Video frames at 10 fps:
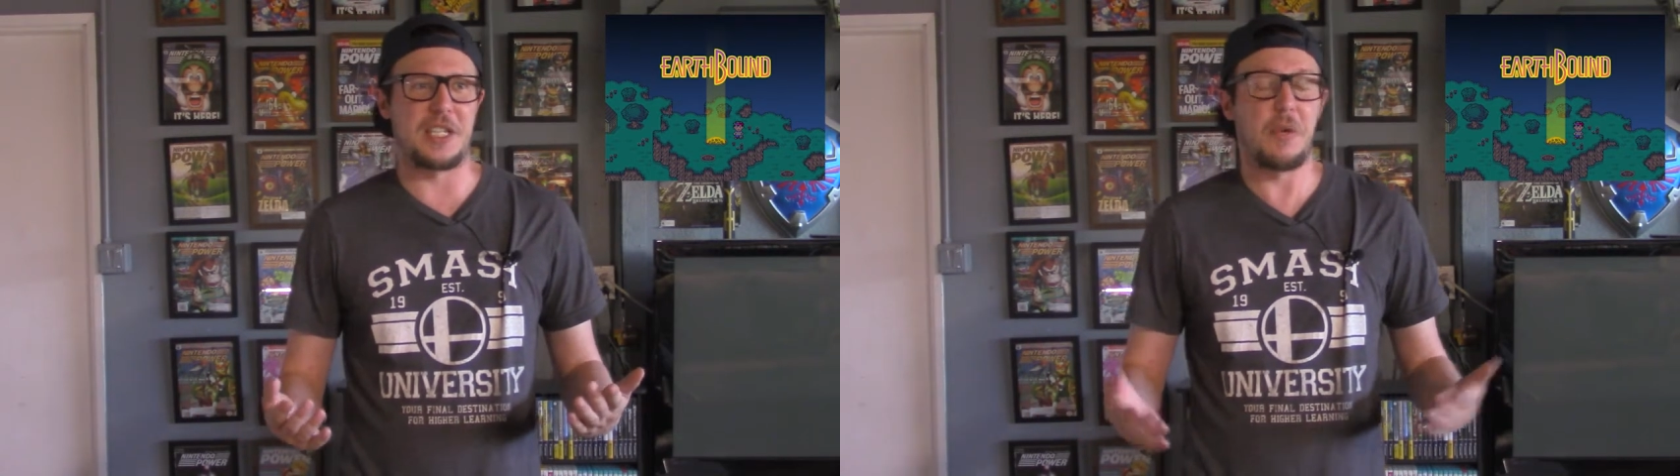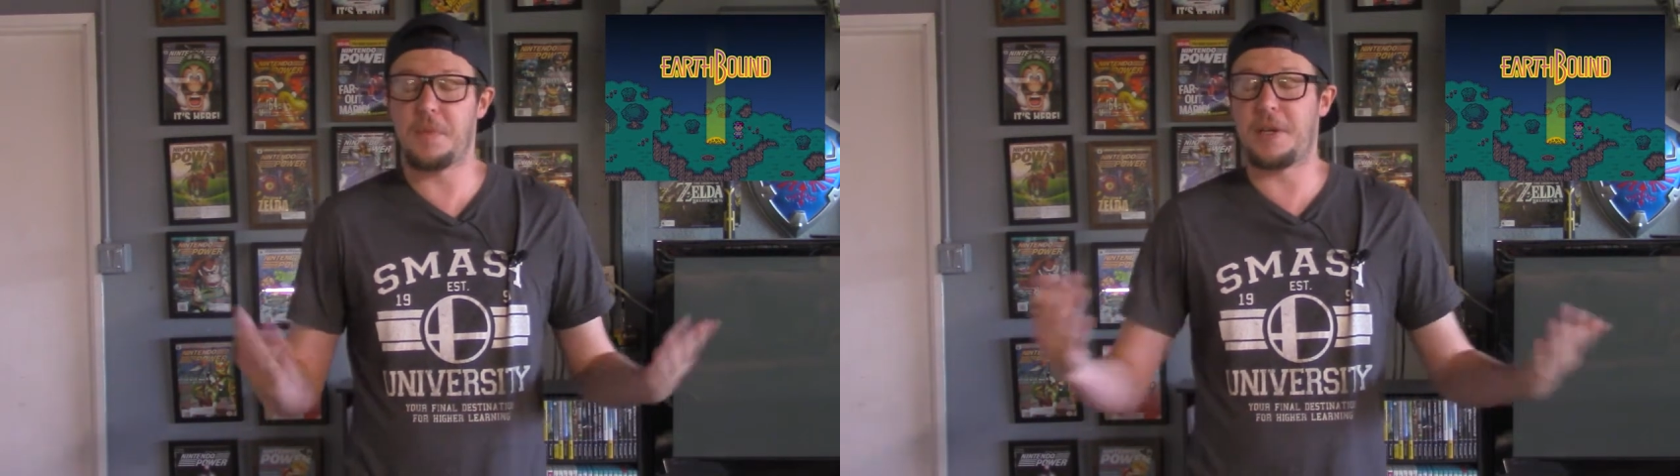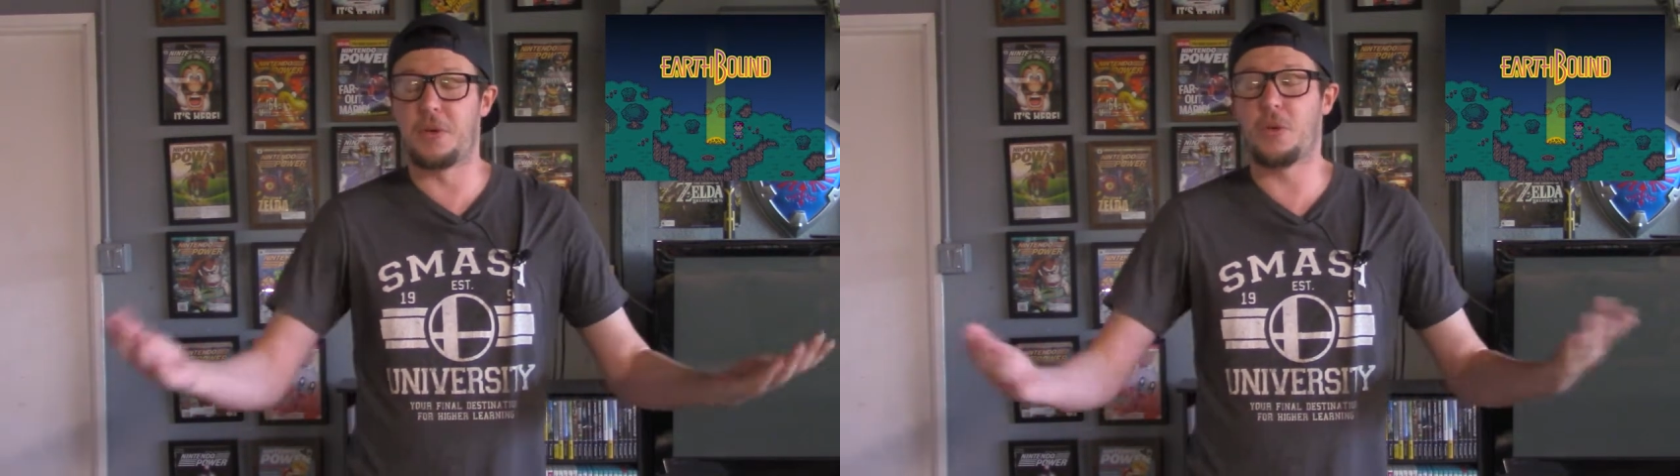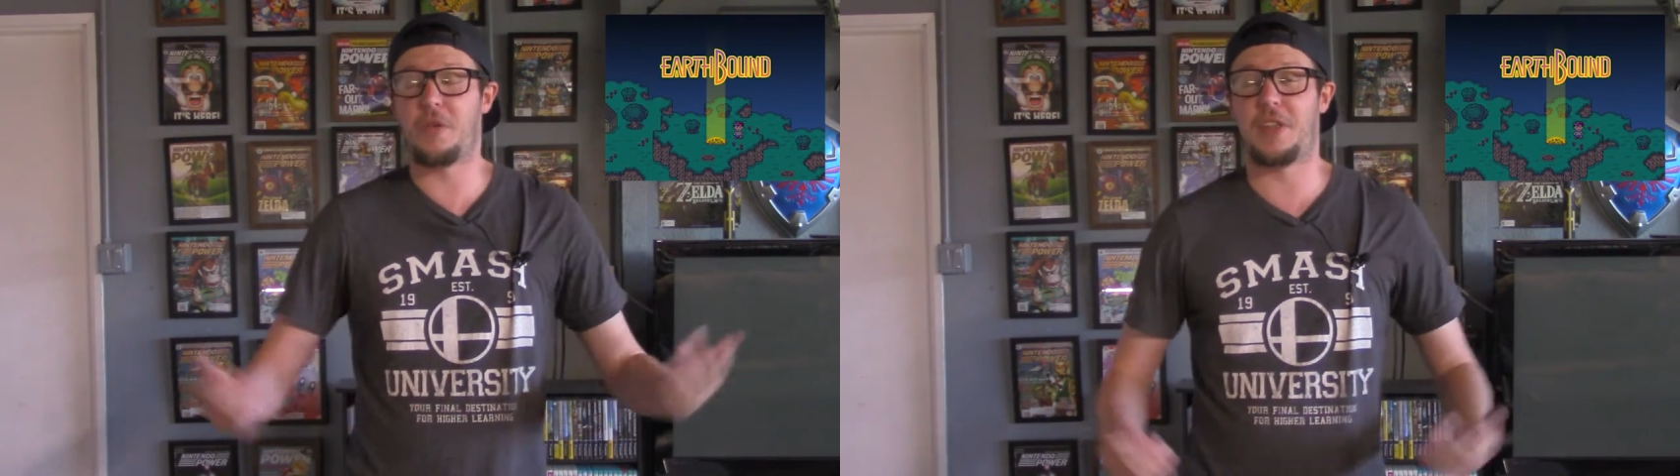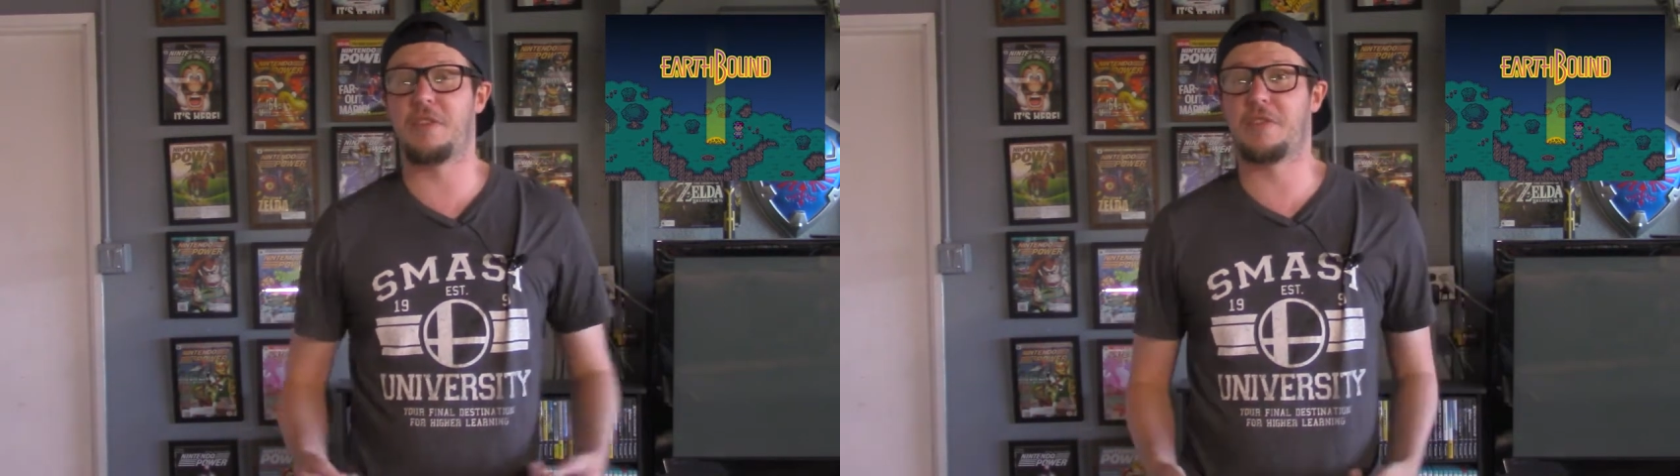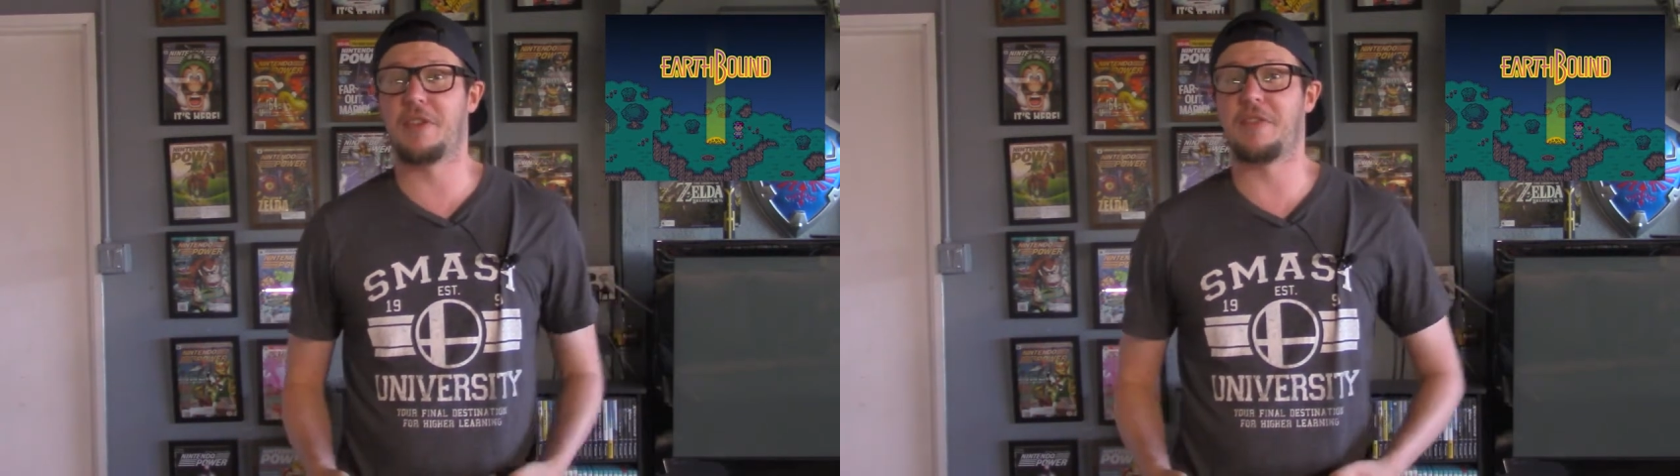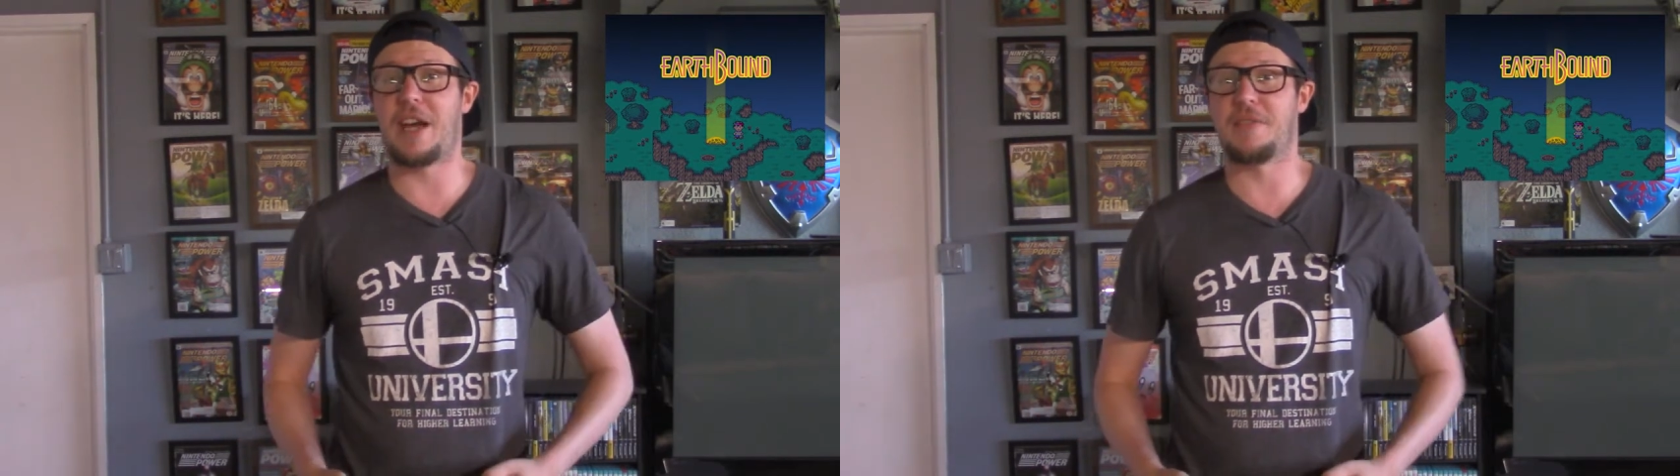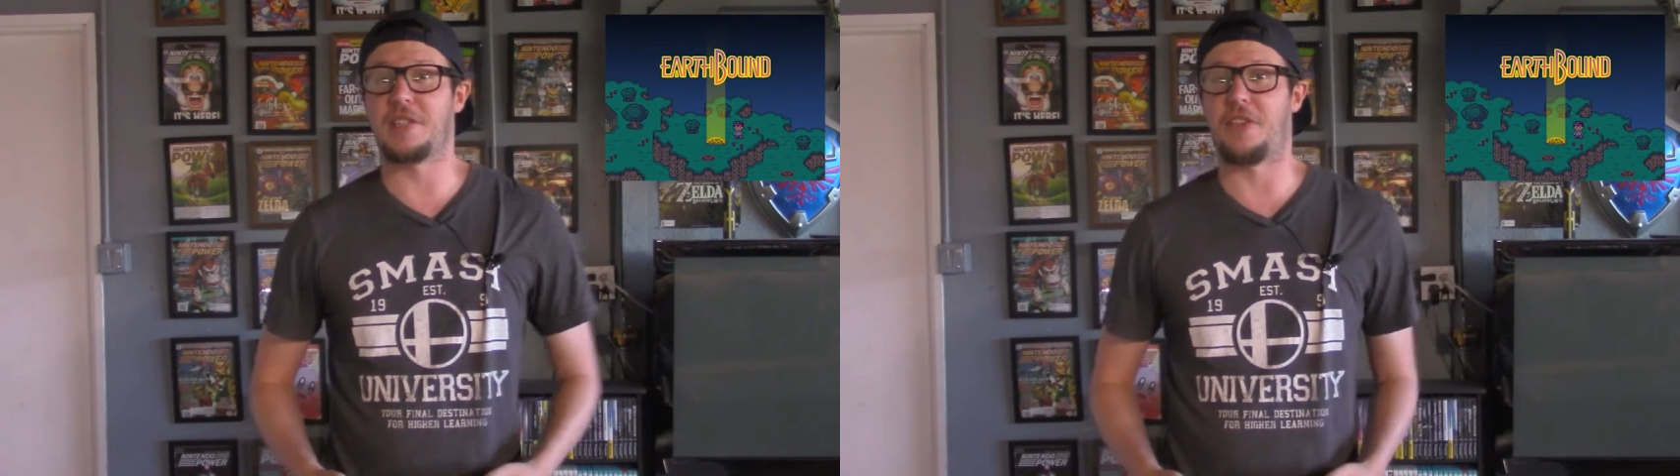It would be cool if they would
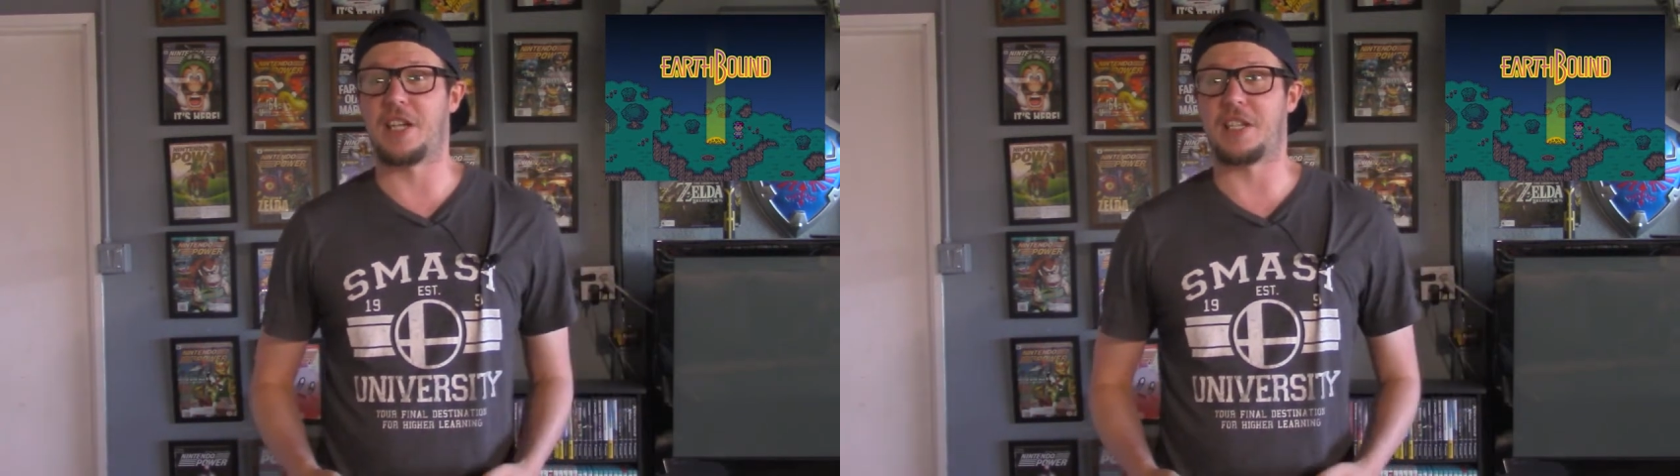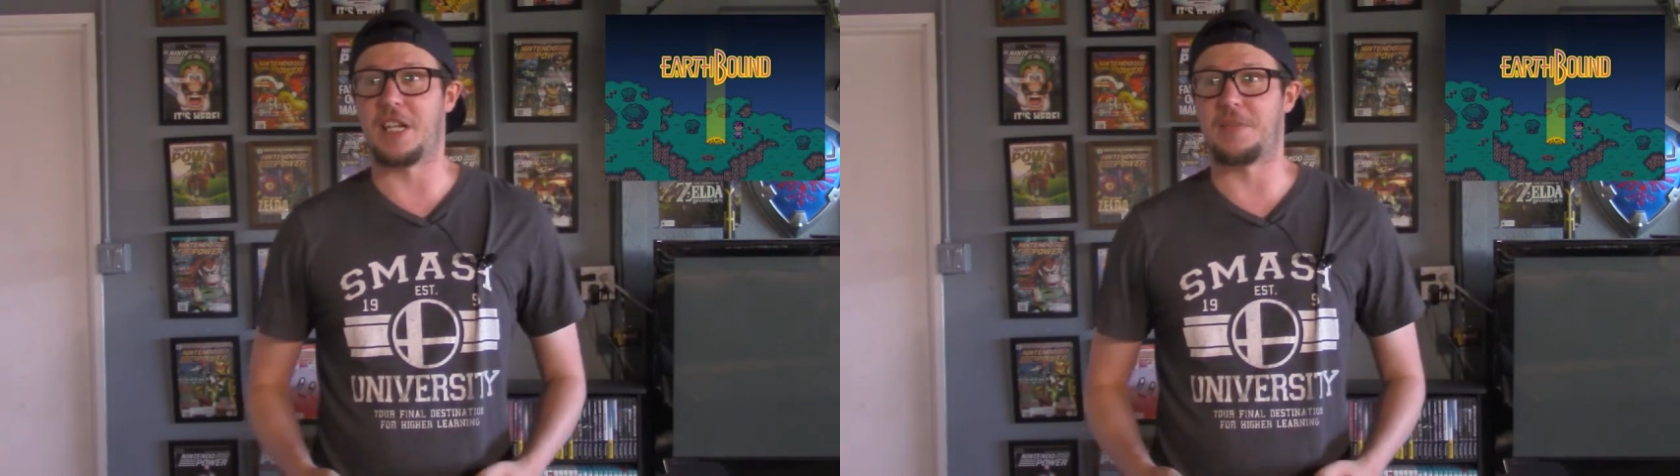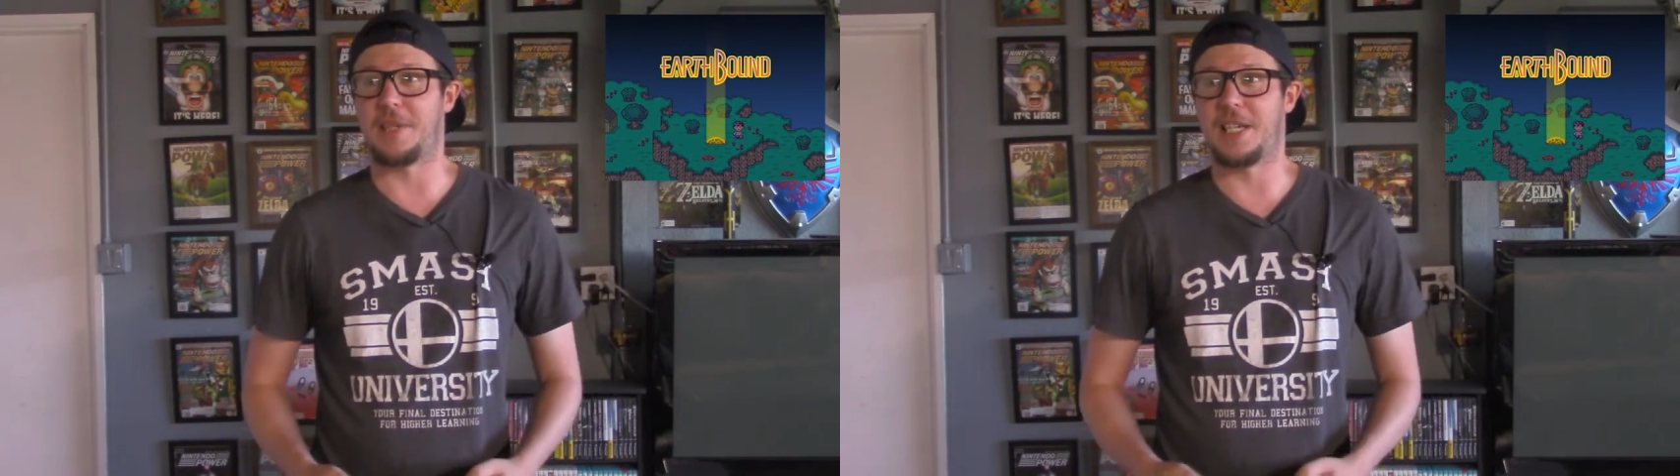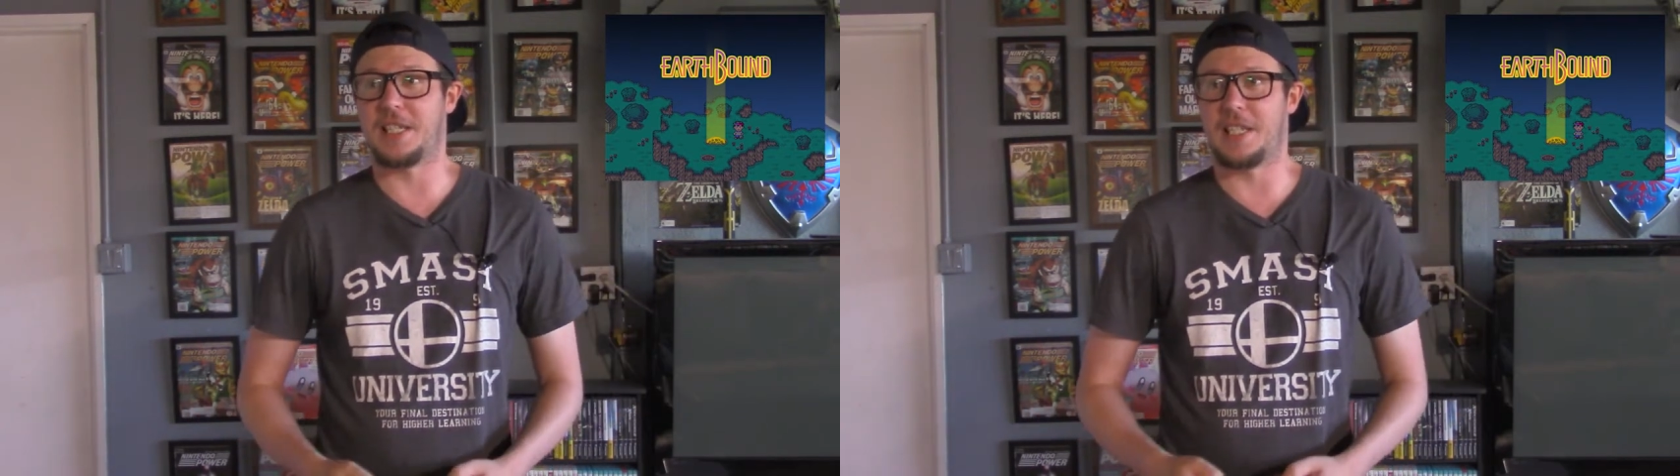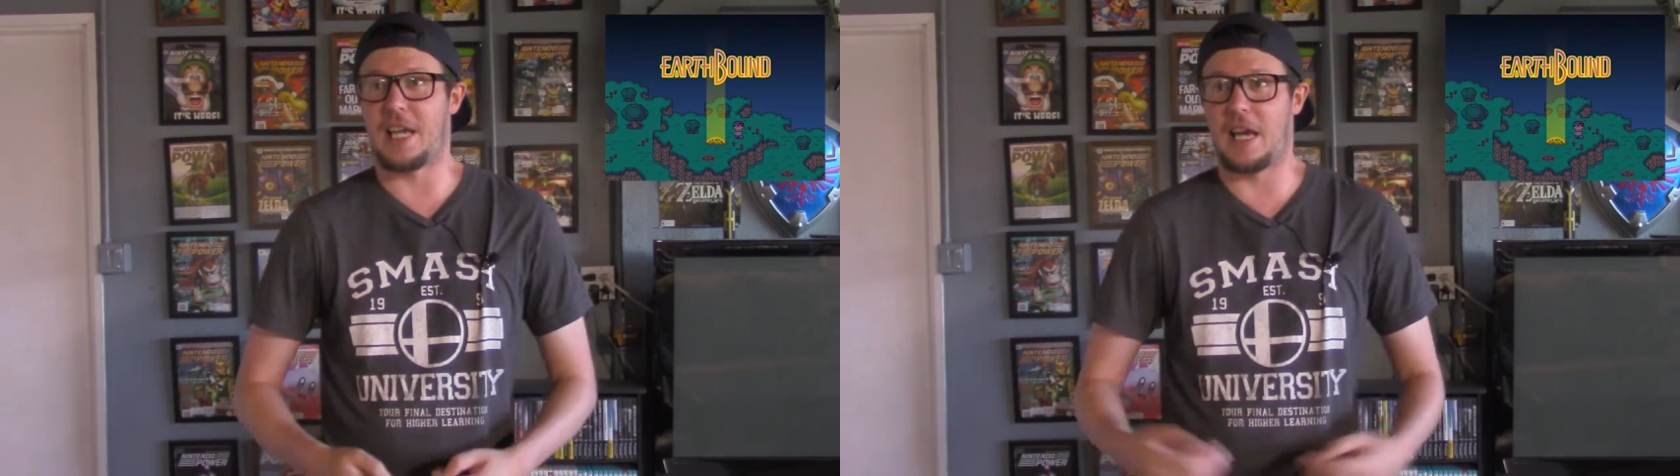revive this franchise because